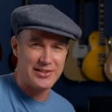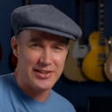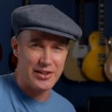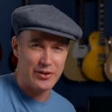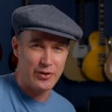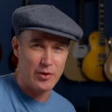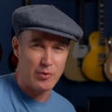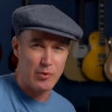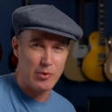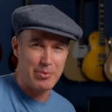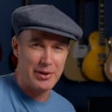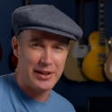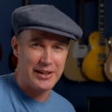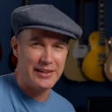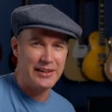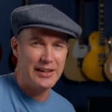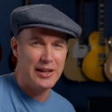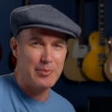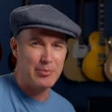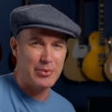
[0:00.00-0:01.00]
theory will be
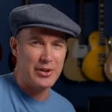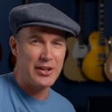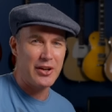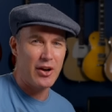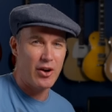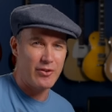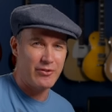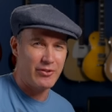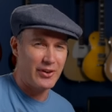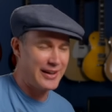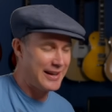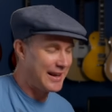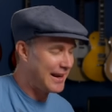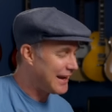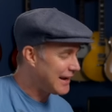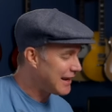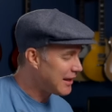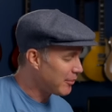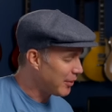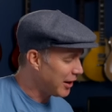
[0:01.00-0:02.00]
pretty au fait
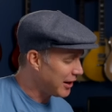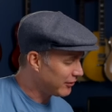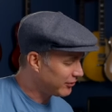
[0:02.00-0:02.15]
anyway.